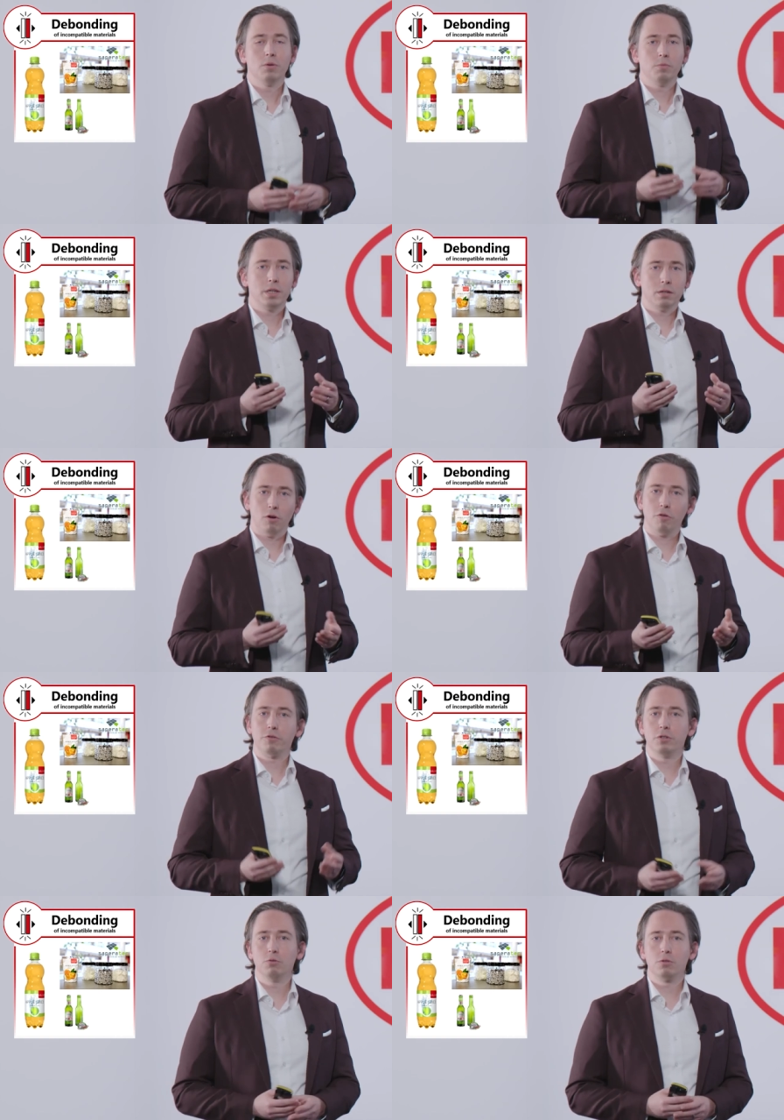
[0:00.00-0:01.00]
we can
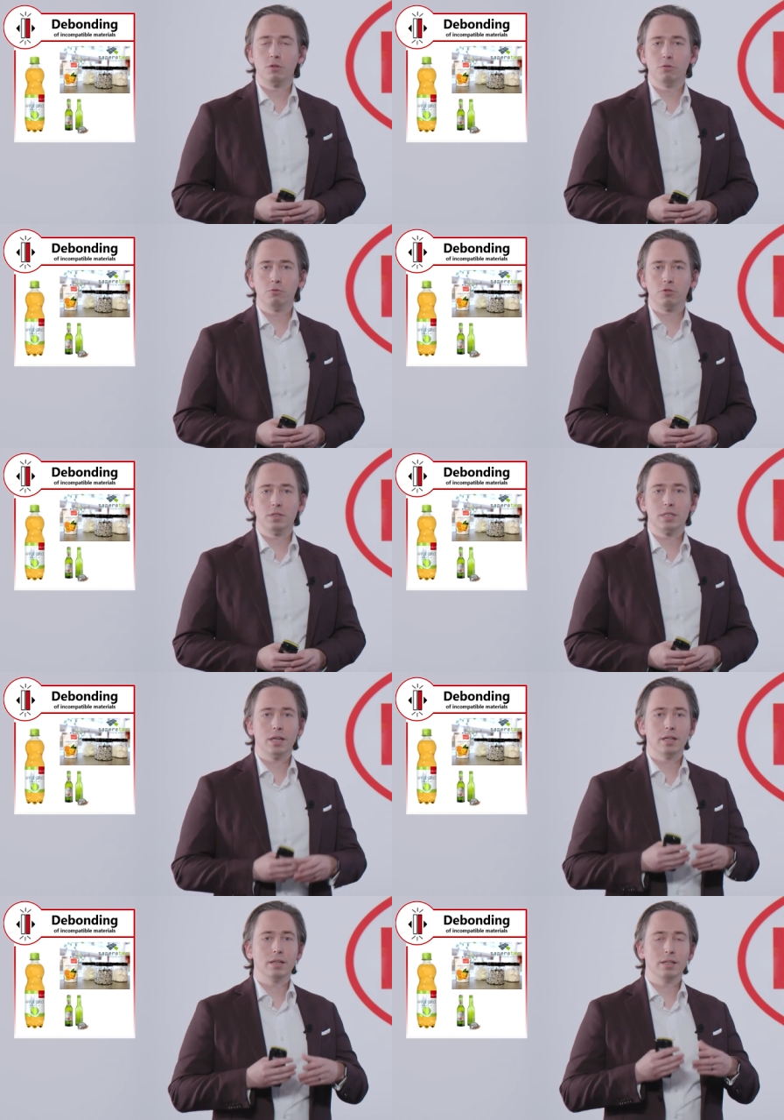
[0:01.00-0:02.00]
offer new solutions
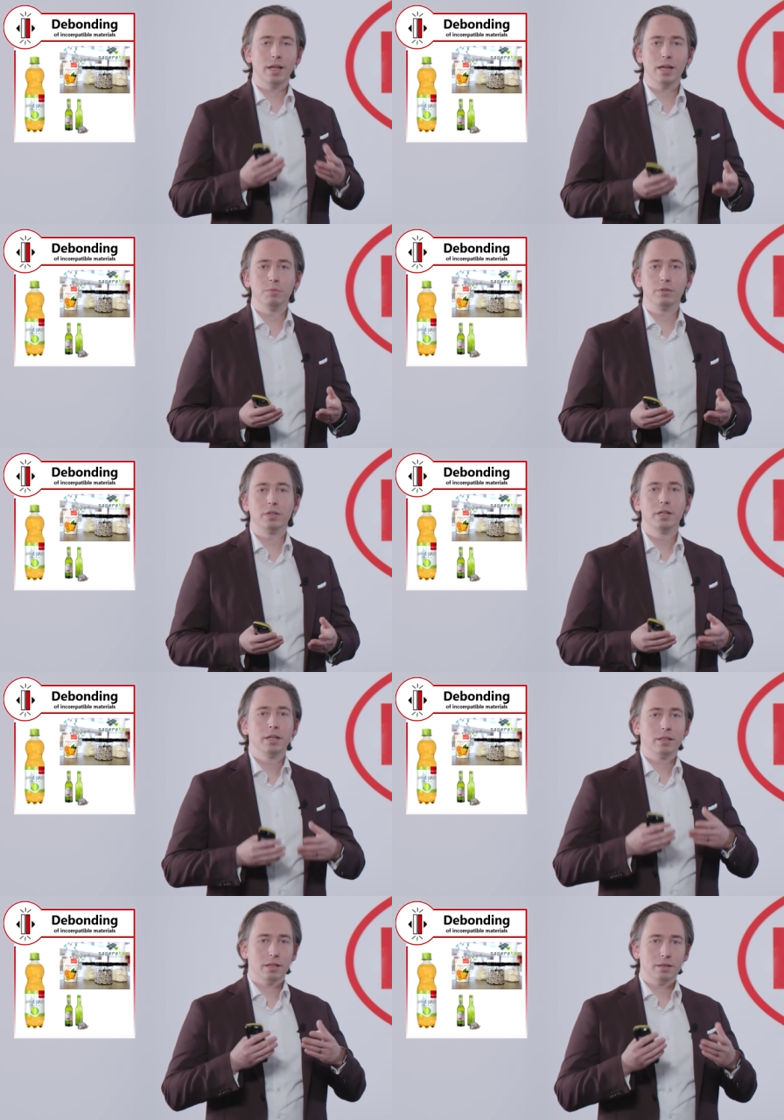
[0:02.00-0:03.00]
and enable
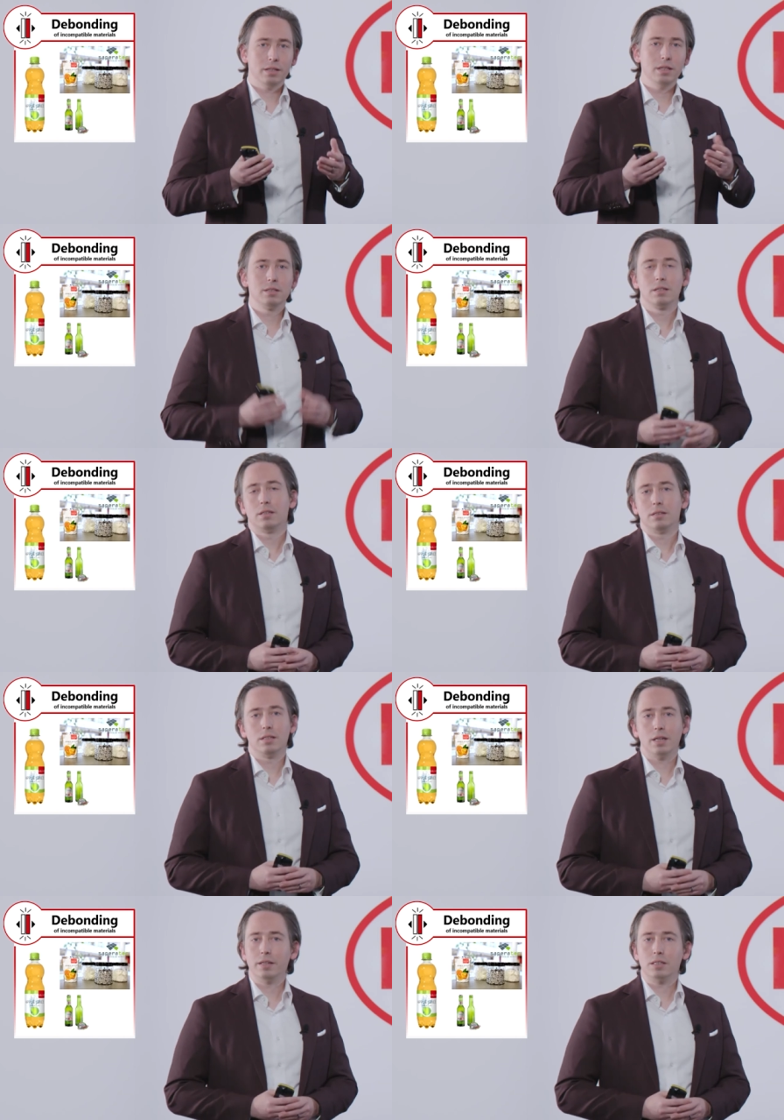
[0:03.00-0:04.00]
that these
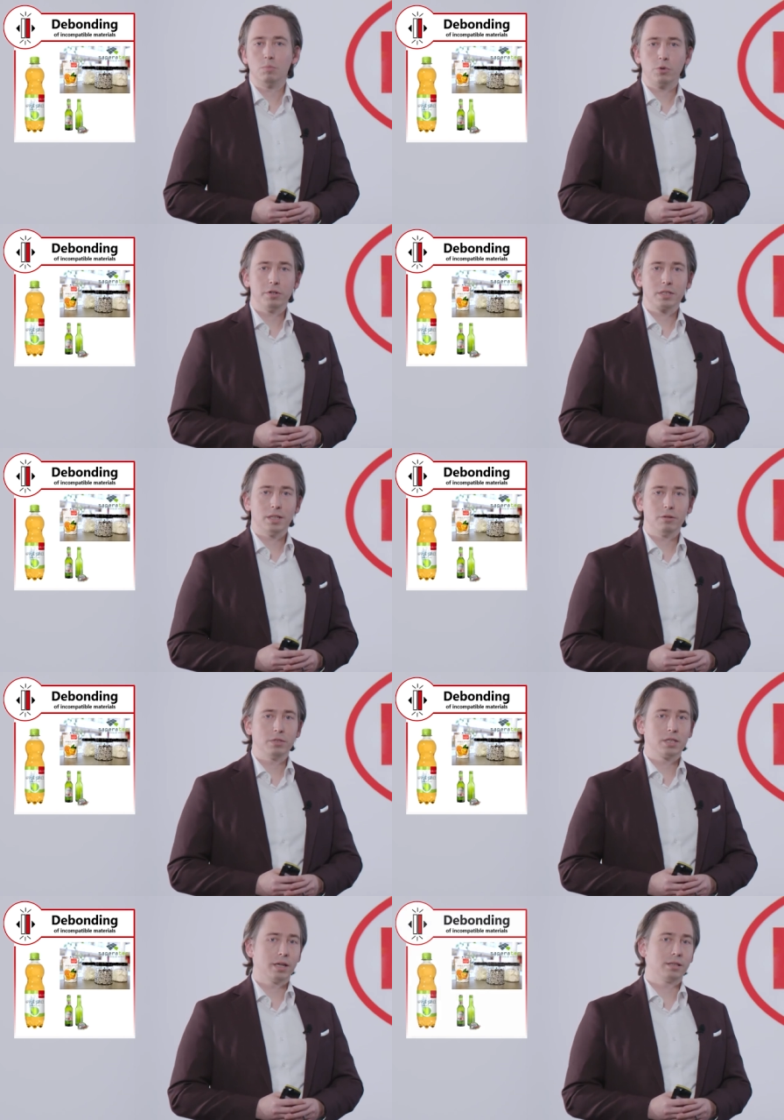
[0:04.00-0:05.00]
designs and products are
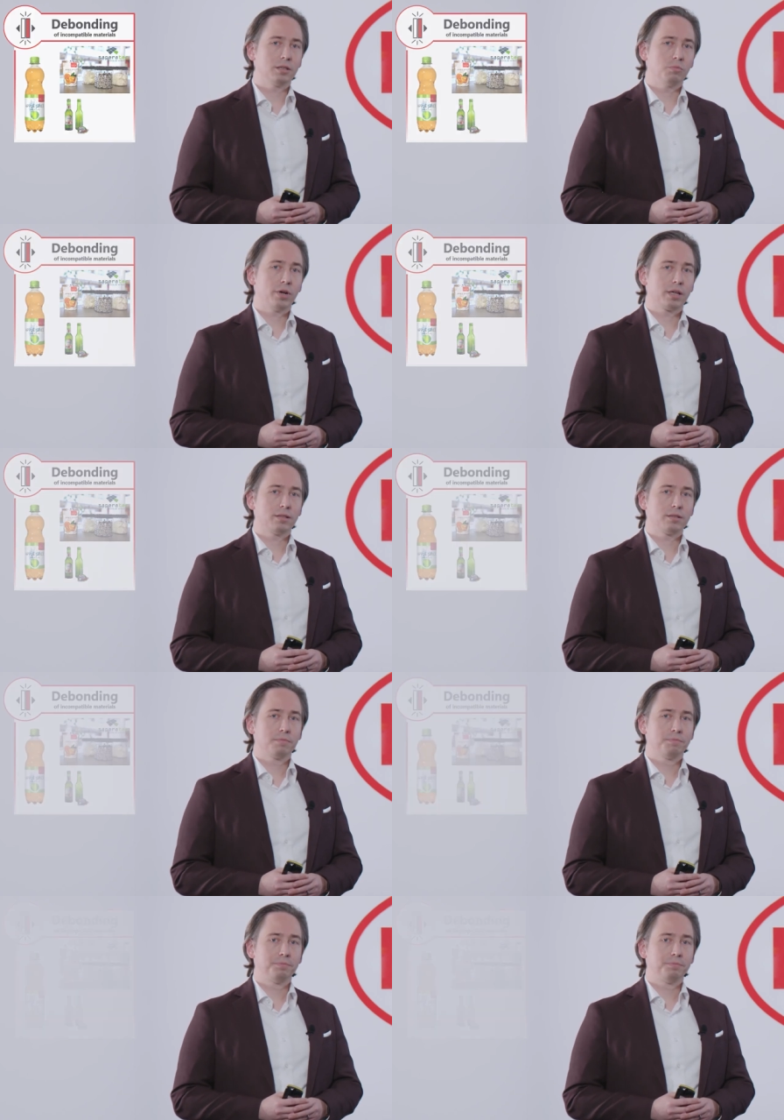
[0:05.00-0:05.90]
recycled in practice.